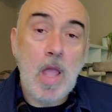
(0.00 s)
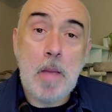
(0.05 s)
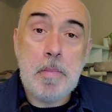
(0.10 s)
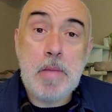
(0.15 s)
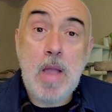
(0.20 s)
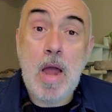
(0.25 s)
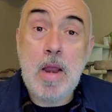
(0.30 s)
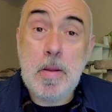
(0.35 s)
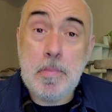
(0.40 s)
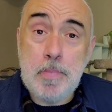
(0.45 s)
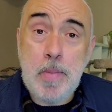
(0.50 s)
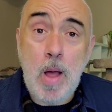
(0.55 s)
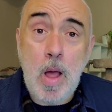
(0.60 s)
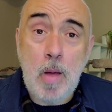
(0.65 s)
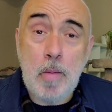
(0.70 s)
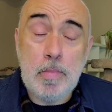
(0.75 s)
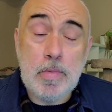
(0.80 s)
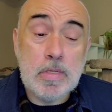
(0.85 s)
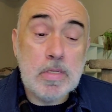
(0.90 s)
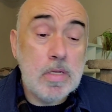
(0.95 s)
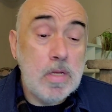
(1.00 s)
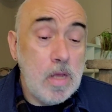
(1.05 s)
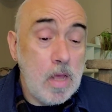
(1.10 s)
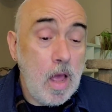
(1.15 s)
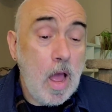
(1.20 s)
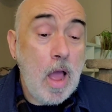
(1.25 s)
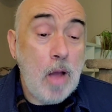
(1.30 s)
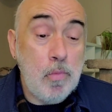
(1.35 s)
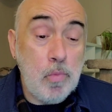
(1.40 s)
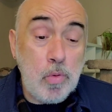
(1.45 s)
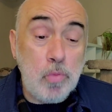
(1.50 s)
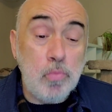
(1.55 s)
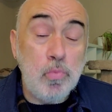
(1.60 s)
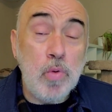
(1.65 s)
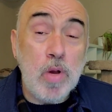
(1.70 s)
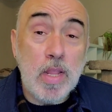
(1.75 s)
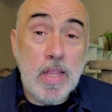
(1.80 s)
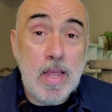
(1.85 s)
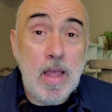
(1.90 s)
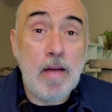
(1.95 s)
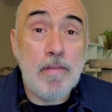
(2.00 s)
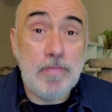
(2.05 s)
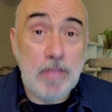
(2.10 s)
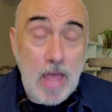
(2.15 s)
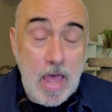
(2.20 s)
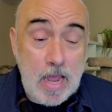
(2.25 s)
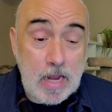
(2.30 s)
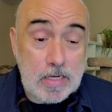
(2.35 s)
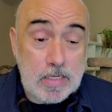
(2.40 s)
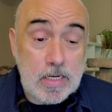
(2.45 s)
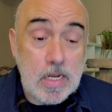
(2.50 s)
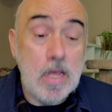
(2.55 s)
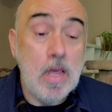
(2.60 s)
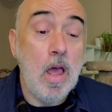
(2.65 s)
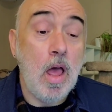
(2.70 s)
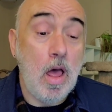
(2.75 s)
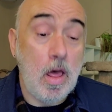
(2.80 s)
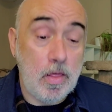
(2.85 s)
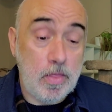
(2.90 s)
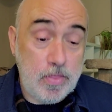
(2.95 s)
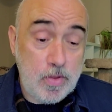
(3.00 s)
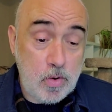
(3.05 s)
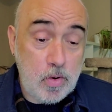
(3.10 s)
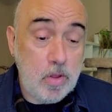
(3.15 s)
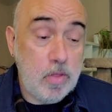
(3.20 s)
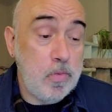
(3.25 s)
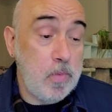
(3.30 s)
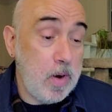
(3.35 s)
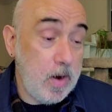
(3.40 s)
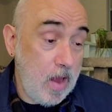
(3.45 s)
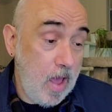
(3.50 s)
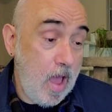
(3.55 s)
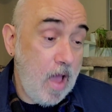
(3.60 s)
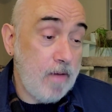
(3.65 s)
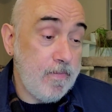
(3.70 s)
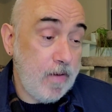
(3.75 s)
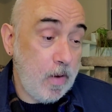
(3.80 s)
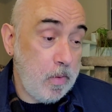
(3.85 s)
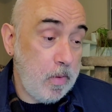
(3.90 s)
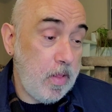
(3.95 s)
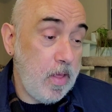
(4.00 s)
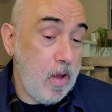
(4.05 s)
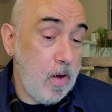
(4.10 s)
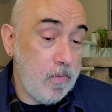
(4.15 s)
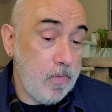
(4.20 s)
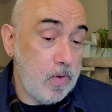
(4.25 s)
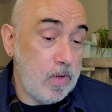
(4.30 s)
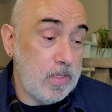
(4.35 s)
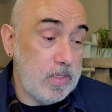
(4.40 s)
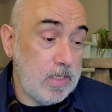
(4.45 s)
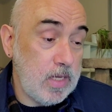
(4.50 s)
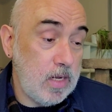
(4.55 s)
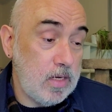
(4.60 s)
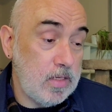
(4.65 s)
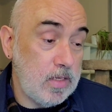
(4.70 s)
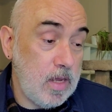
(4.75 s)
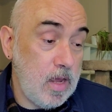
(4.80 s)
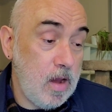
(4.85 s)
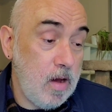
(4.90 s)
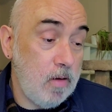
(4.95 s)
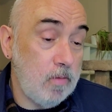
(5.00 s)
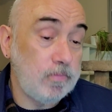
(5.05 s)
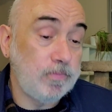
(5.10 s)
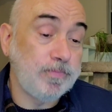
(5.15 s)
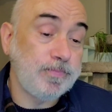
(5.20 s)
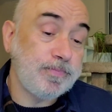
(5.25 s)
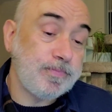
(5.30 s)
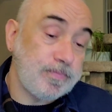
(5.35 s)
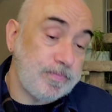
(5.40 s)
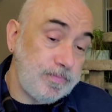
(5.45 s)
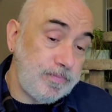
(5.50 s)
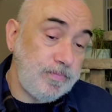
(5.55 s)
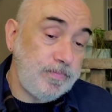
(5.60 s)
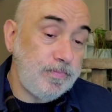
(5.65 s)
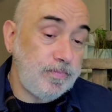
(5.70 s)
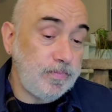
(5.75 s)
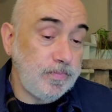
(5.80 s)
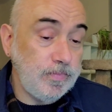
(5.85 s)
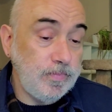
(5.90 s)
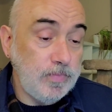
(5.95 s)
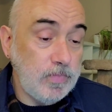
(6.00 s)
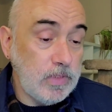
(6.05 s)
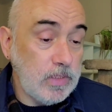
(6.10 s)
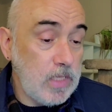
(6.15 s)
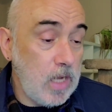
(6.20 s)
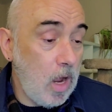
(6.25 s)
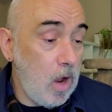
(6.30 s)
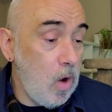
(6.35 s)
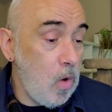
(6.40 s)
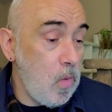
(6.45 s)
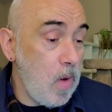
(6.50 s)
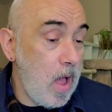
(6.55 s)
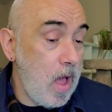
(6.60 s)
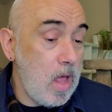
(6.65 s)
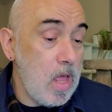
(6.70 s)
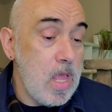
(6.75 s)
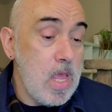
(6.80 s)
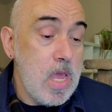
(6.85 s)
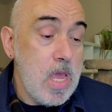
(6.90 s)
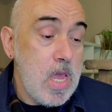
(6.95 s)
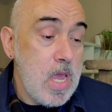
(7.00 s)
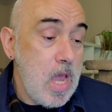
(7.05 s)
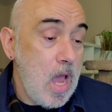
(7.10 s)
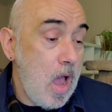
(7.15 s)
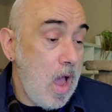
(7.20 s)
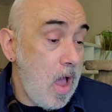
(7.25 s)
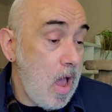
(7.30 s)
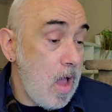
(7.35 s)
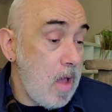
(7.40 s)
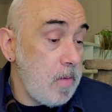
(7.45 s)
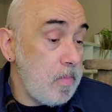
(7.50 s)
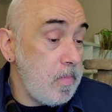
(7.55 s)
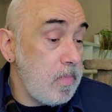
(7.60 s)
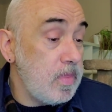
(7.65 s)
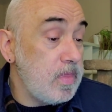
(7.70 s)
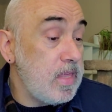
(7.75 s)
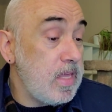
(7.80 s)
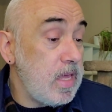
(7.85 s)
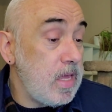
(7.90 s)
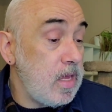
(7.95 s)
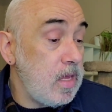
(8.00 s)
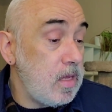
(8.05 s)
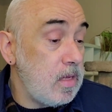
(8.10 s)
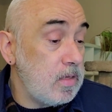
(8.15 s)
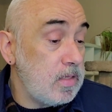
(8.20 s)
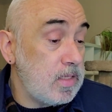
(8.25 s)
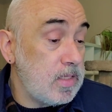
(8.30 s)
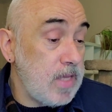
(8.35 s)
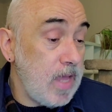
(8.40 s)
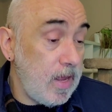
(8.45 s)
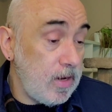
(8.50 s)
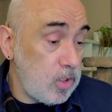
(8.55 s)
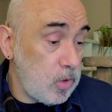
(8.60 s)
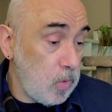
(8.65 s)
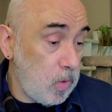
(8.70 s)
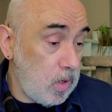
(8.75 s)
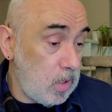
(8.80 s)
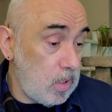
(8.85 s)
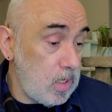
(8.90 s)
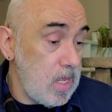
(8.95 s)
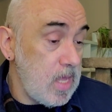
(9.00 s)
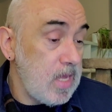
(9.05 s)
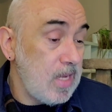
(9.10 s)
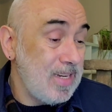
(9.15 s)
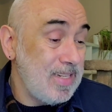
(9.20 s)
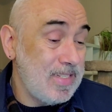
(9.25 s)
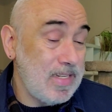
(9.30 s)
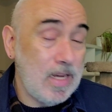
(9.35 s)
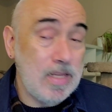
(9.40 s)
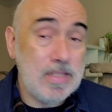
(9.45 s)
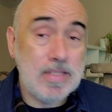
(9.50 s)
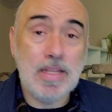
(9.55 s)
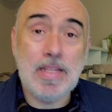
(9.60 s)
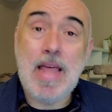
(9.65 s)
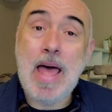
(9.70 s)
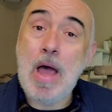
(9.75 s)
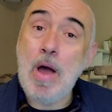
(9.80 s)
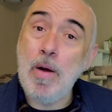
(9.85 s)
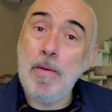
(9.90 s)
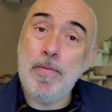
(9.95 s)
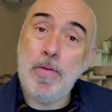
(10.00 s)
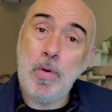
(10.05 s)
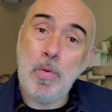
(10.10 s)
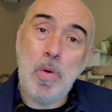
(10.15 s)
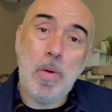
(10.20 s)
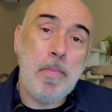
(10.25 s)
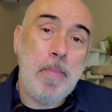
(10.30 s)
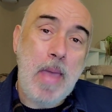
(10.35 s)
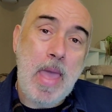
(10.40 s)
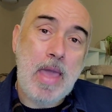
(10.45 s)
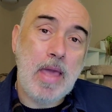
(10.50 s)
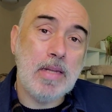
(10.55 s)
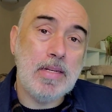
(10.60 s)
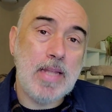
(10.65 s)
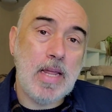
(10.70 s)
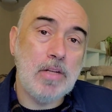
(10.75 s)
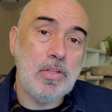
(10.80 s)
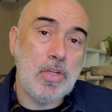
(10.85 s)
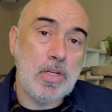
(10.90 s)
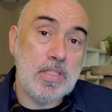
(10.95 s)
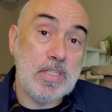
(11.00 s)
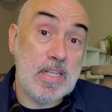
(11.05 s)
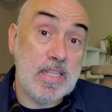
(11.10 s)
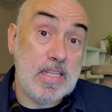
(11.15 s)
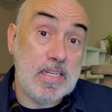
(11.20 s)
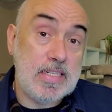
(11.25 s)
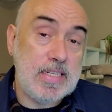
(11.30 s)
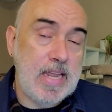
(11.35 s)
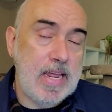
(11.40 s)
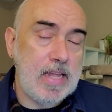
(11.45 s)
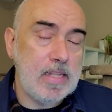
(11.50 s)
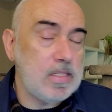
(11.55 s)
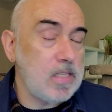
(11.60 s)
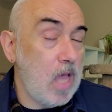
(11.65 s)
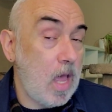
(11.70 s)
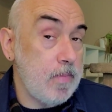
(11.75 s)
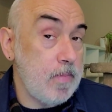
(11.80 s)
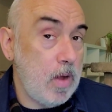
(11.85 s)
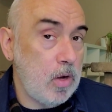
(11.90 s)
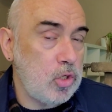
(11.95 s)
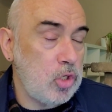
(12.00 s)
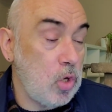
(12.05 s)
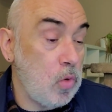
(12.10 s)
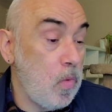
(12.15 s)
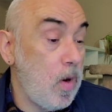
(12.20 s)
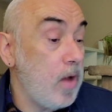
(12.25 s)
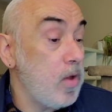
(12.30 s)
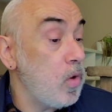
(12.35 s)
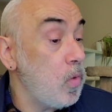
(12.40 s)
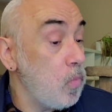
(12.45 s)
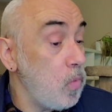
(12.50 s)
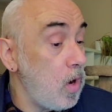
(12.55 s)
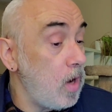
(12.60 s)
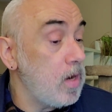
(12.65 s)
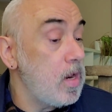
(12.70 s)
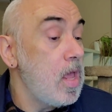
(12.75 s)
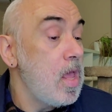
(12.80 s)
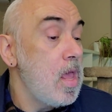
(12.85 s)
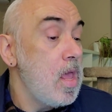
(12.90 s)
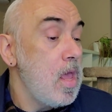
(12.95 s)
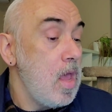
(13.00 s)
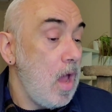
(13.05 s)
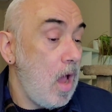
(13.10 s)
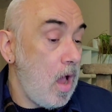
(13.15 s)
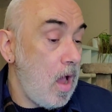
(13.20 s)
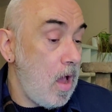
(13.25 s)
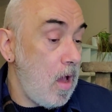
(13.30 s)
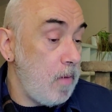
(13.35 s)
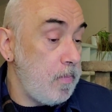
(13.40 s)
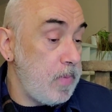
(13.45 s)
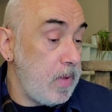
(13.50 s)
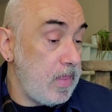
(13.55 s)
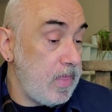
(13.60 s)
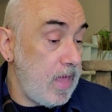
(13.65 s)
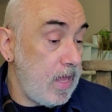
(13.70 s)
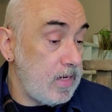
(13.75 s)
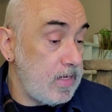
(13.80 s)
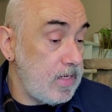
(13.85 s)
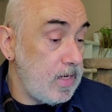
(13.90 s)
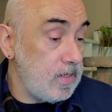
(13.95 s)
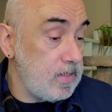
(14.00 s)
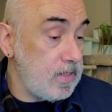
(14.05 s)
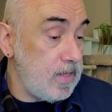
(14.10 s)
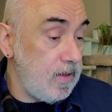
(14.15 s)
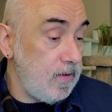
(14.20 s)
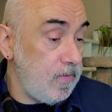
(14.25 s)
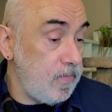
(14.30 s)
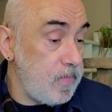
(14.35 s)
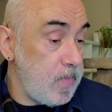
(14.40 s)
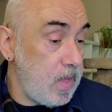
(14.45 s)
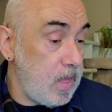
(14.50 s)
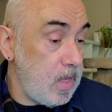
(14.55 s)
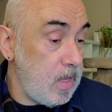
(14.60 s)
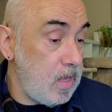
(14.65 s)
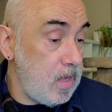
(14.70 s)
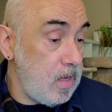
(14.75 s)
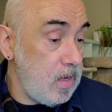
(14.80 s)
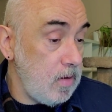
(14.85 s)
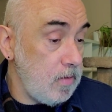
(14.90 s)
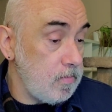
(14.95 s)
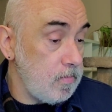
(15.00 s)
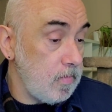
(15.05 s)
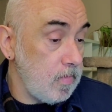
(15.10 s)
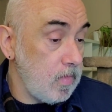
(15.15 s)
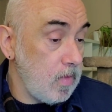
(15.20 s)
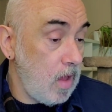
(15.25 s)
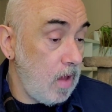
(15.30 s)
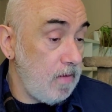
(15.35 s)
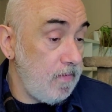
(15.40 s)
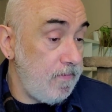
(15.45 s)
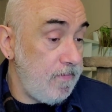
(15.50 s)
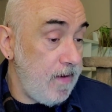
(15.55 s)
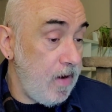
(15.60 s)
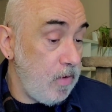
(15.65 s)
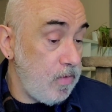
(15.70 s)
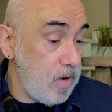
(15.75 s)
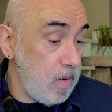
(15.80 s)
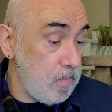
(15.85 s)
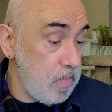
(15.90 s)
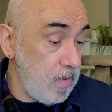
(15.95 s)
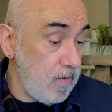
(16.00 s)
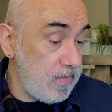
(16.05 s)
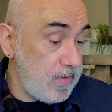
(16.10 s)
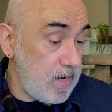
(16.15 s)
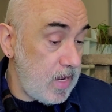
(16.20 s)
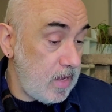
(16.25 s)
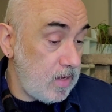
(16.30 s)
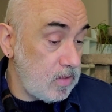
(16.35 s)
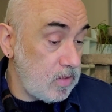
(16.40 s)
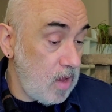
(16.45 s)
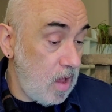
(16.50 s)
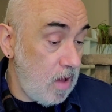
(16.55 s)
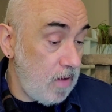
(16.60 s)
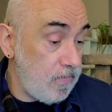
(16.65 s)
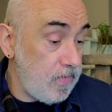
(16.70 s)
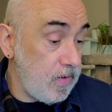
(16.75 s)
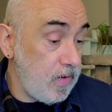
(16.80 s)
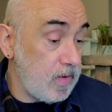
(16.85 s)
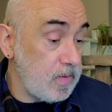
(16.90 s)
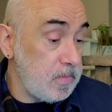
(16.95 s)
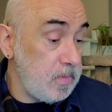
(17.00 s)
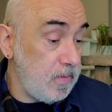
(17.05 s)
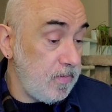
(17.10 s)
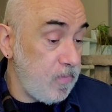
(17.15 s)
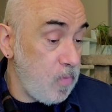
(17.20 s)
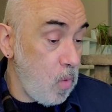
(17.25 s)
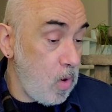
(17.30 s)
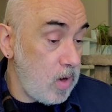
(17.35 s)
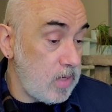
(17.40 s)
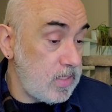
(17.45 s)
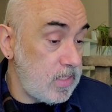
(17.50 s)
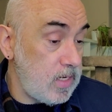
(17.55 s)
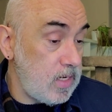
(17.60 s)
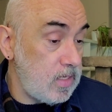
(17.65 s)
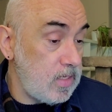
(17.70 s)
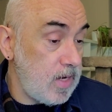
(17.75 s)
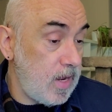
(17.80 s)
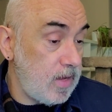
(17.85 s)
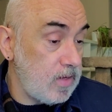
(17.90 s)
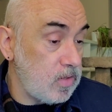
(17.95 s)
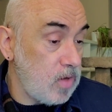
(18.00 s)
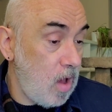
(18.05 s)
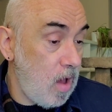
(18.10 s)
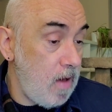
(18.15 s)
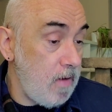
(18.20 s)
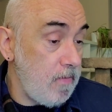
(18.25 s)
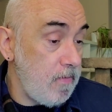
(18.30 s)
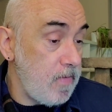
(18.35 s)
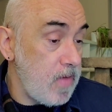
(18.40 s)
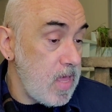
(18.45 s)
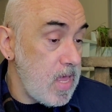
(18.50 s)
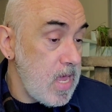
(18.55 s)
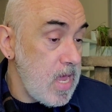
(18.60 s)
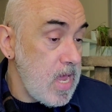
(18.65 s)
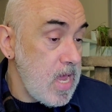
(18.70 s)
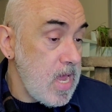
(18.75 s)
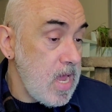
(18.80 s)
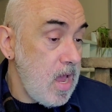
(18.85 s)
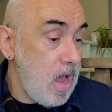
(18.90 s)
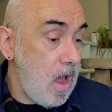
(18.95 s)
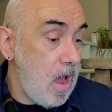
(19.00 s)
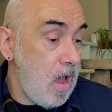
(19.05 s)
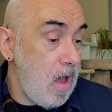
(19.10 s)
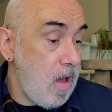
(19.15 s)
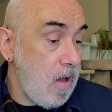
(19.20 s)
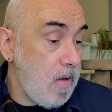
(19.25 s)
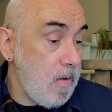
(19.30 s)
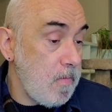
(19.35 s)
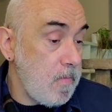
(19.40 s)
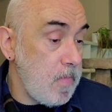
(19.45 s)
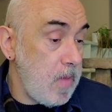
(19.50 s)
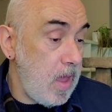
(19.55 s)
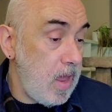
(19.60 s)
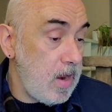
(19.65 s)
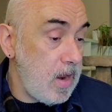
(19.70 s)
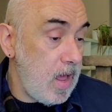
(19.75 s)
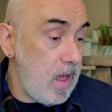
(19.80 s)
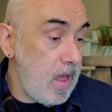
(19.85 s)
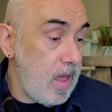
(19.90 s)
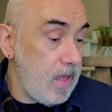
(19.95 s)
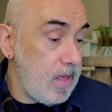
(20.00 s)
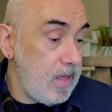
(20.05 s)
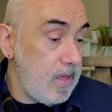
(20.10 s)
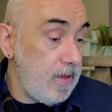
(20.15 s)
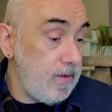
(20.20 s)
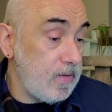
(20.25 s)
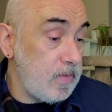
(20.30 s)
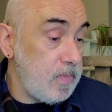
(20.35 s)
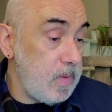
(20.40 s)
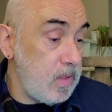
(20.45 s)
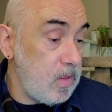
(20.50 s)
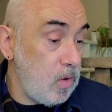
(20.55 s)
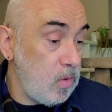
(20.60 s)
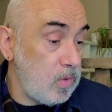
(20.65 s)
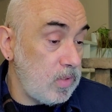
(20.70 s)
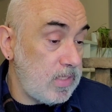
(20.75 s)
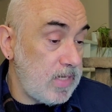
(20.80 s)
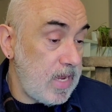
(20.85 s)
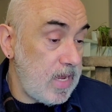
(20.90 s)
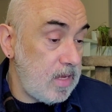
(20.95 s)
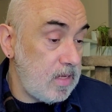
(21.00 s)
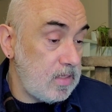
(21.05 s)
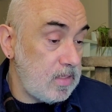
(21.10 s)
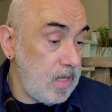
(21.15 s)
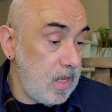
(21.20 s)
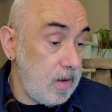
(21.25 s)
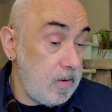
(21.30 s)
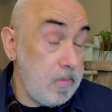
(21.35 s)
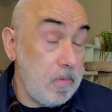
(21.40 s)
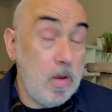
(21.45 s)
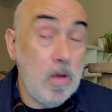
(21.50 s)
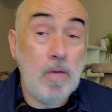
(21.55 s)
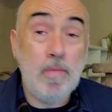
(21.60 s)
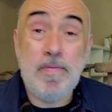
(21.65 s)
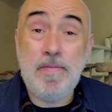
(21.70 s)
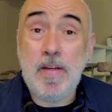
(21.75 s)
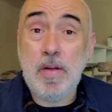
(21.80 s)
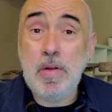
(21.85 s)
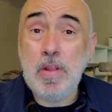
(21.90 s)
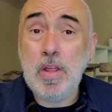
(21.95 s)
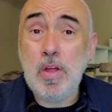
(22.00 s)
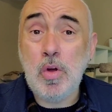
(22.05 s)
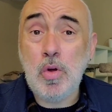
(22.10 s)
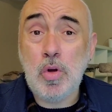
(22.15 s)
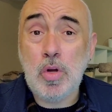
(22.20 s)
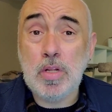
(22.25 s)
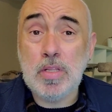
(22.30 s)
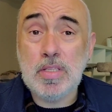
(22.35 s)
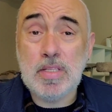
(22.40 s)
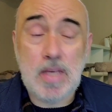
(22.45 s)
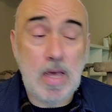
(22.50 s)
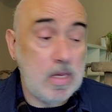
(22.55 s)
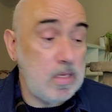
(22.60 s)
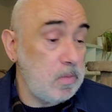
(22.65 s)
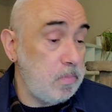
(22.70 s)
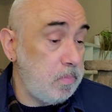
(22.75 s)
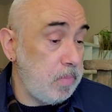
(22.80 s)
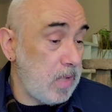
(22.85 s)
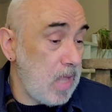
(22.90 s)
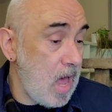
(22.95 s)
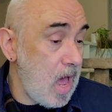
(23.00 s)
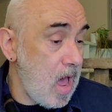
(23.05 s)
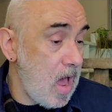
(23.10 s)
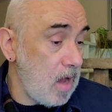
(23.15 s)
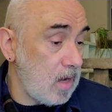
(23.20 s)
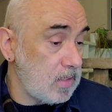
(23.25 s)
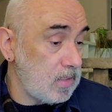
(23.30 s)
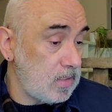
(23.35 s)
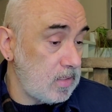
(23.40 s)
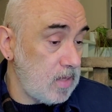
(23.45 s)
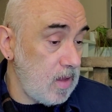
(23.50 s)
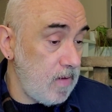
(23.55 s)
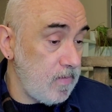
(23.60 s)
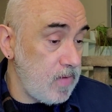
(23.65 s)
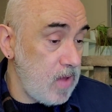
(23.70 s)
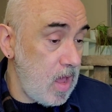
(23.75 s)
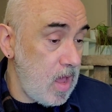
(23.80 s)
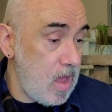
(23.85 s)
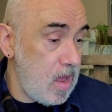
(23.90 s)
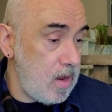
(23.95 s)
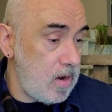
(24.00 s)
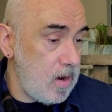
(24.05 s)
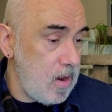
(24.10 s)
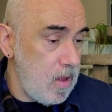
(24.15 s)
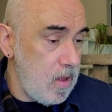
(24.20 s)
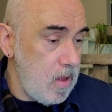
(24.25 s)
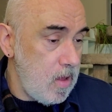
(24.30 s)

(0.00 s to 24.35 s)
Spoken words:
I'm kind of bummed. I would really have liked a 33 and a half hour layover in San Diego. Oh well. The schedule does allow, if you were paying attention to the dates, I'm not sure why you would, but that does give me a fair number of days off. It gives me 14 days off, and it gives me those days in fairly good-sized blocks. I've got